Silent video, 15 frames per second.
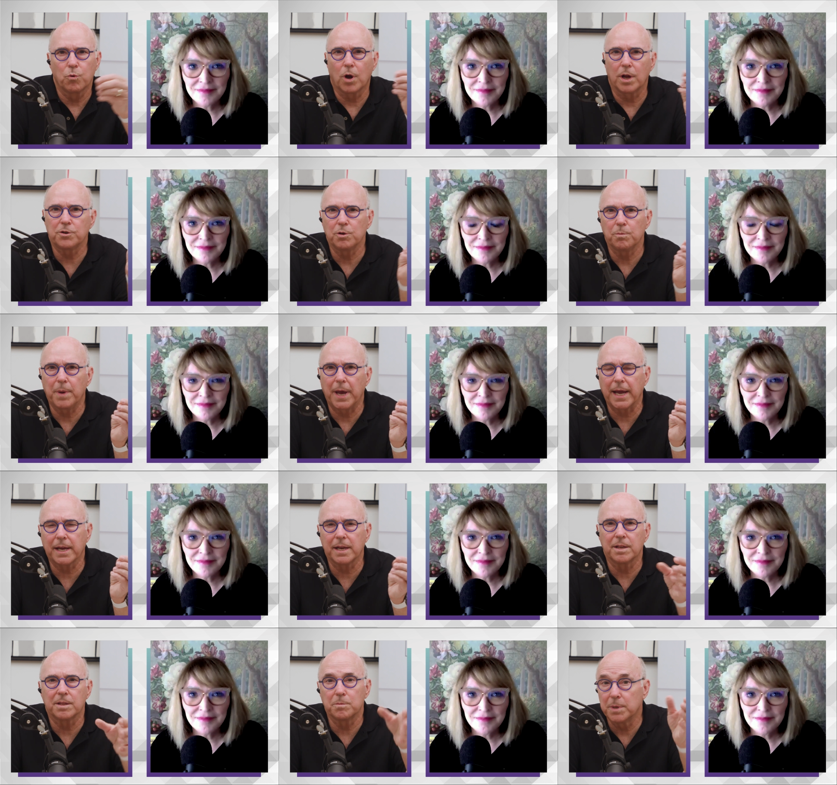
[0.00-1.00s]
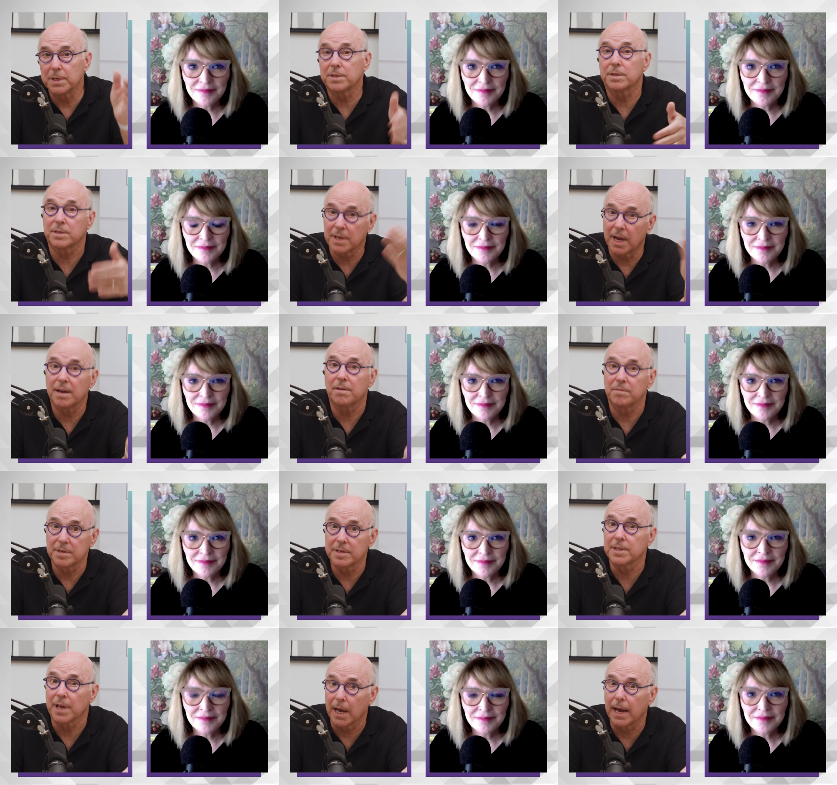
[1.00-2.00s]
Speaker 1: brought you back into the business side of
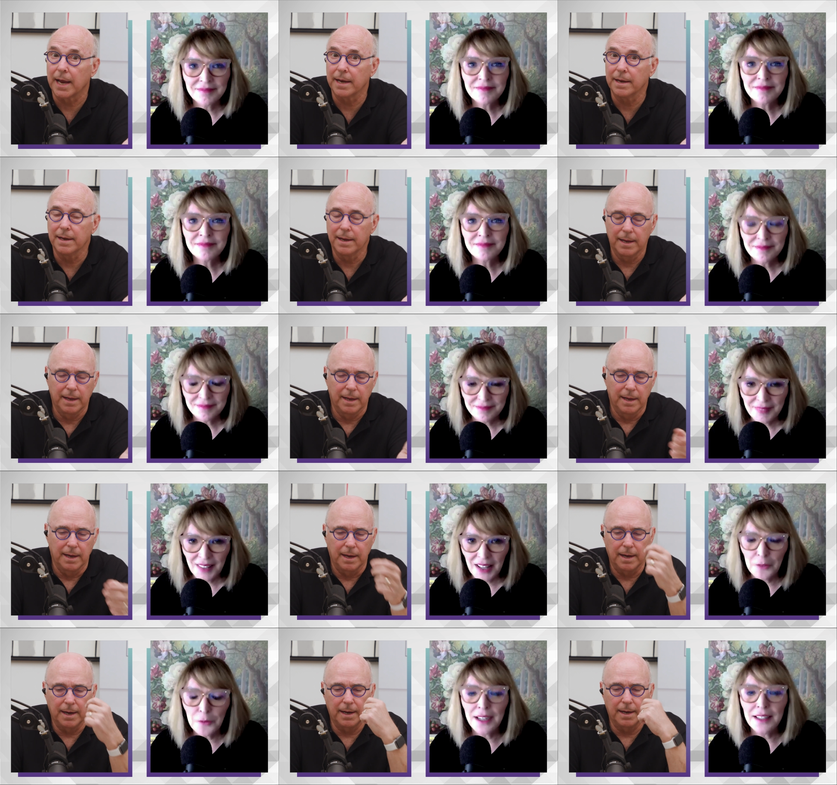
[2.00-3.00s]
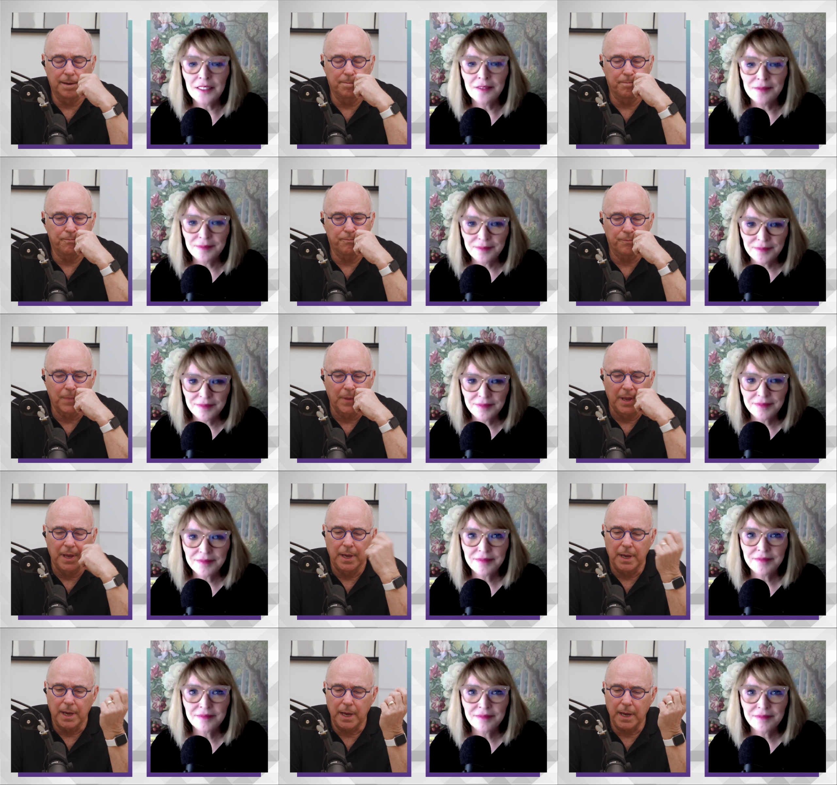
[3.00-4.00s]
design. Right. Um,
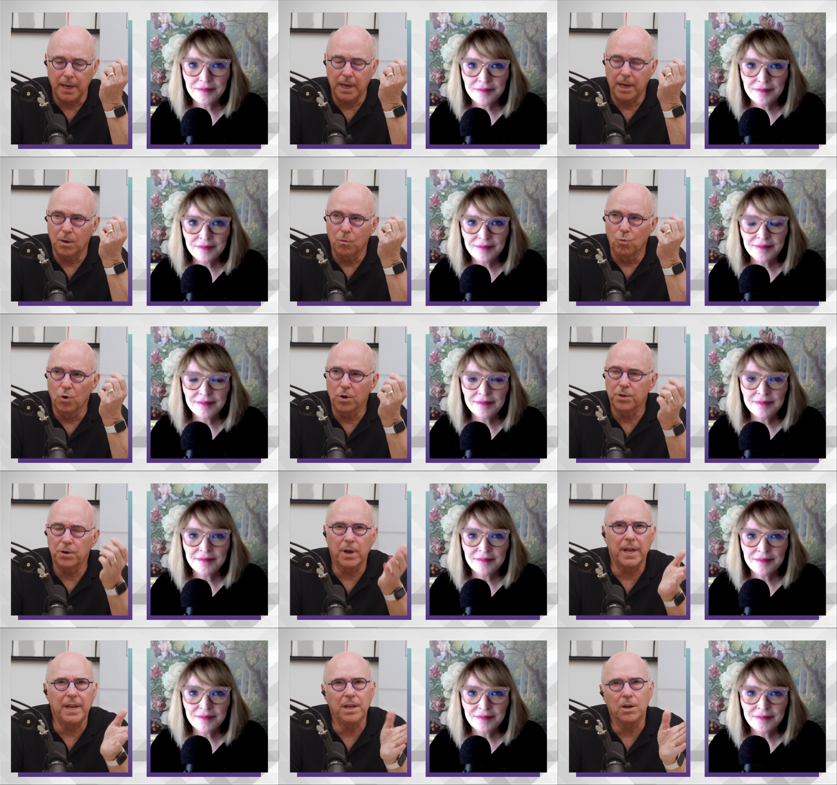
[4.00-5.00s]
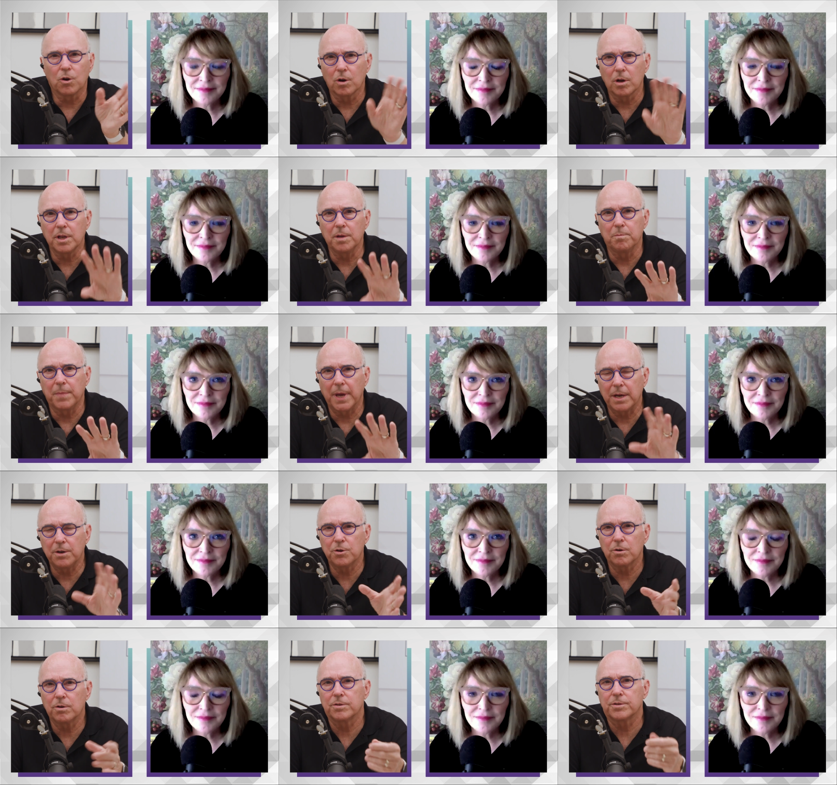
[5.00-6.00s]
were there any early
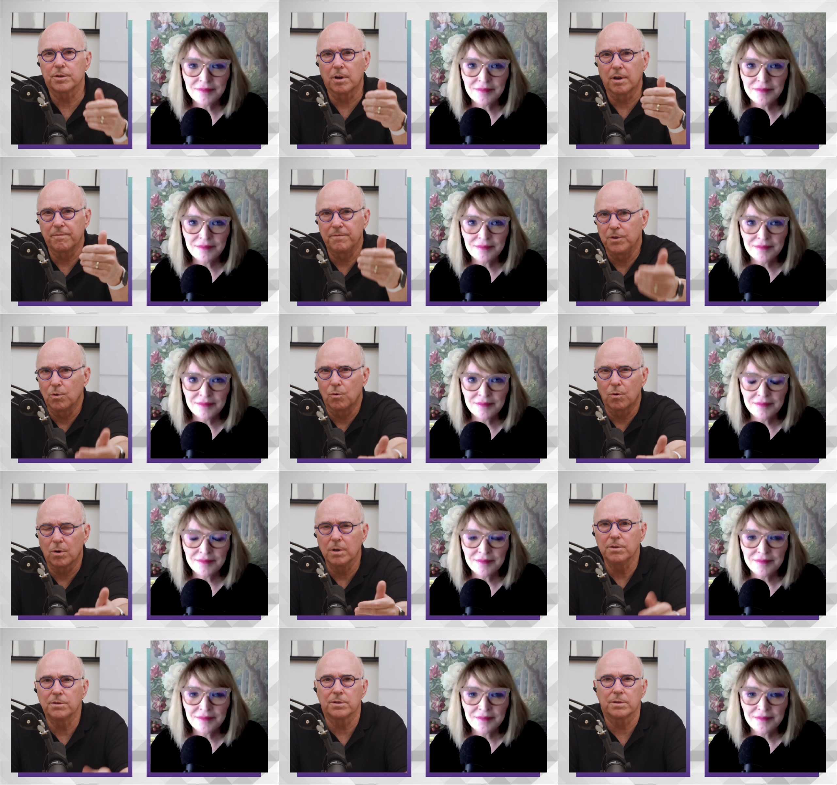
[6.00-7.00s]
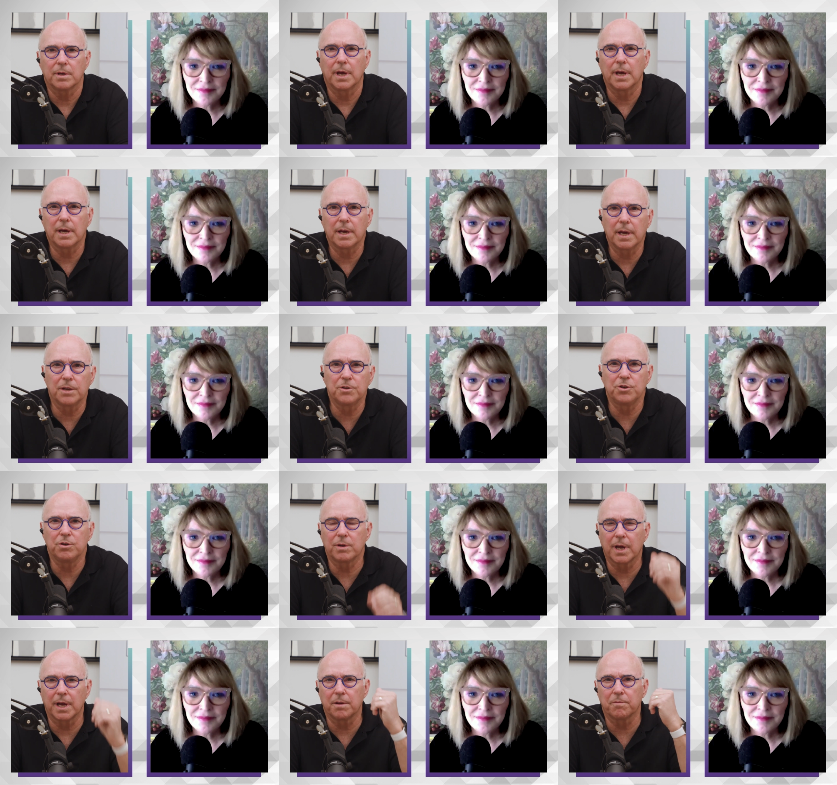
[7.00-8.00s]
mentors of yours uh, as
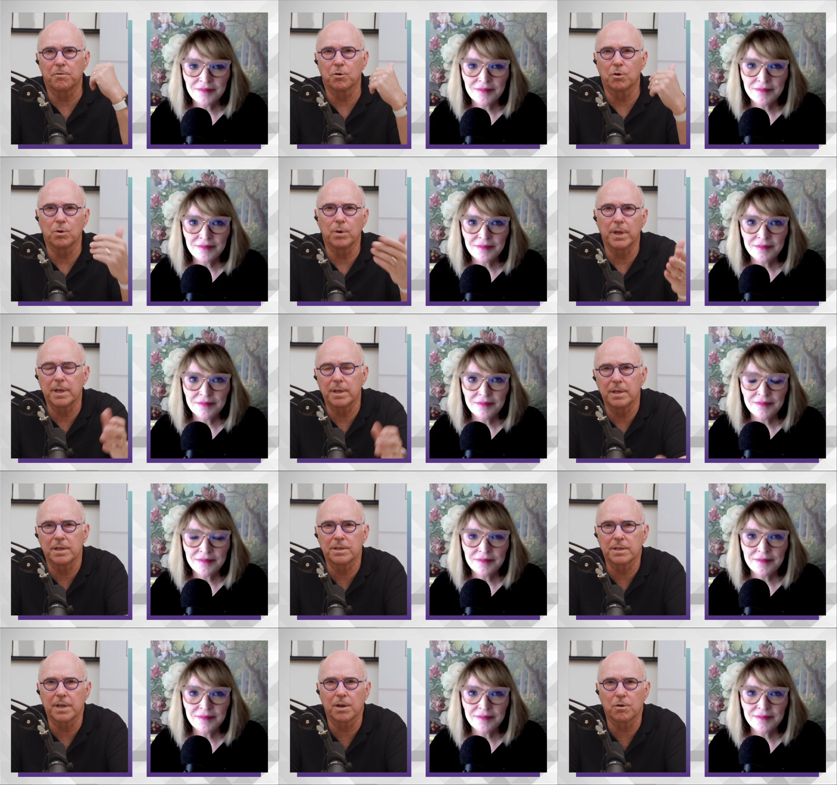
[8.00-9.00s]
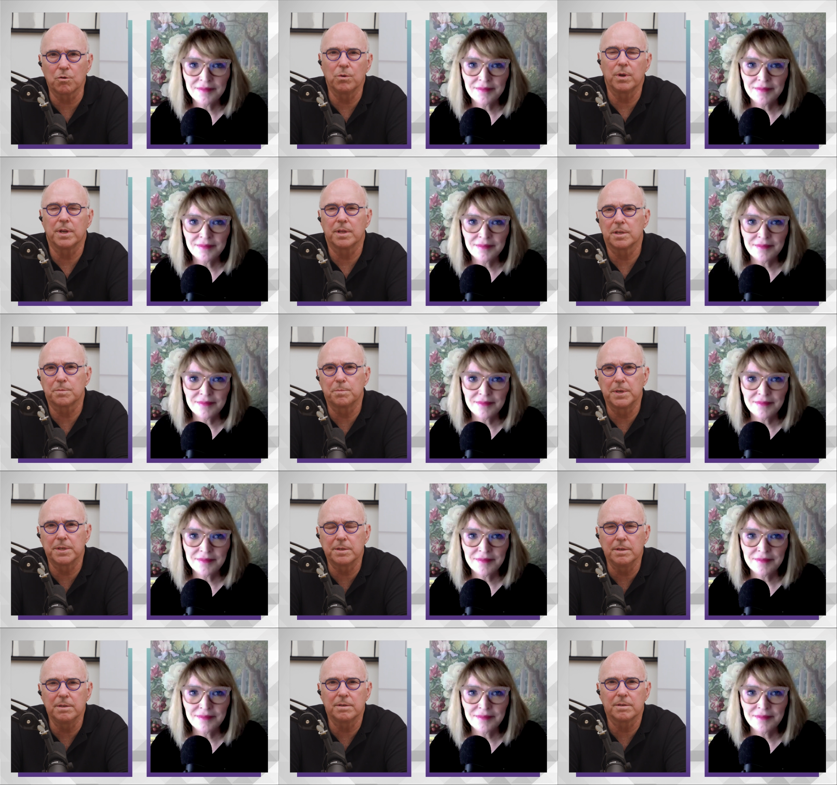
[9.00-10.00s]
you kind of grew into this and grew into this
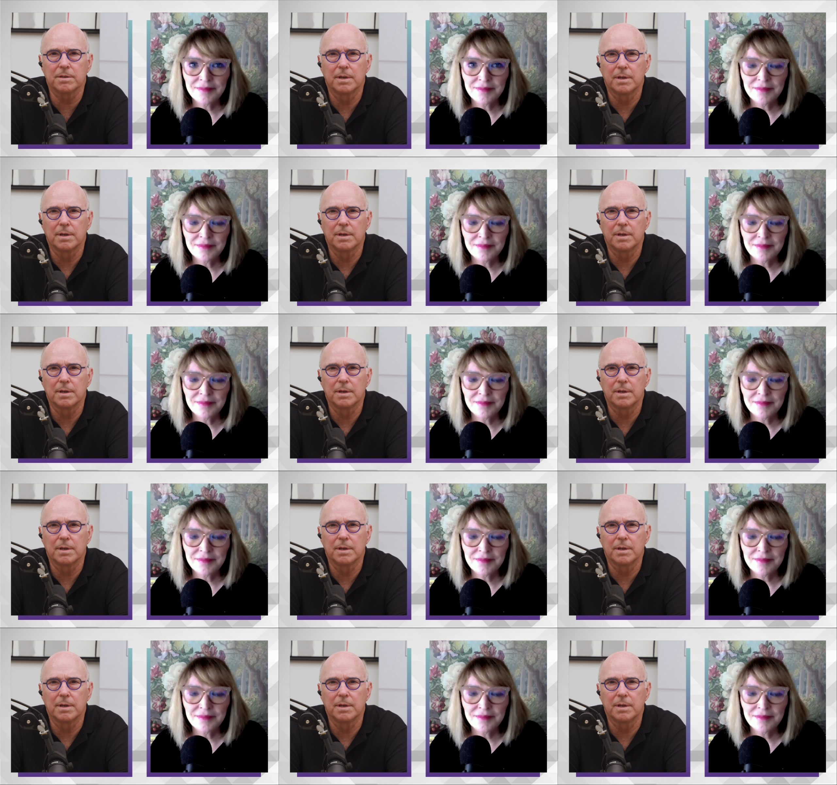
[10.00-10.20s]
business?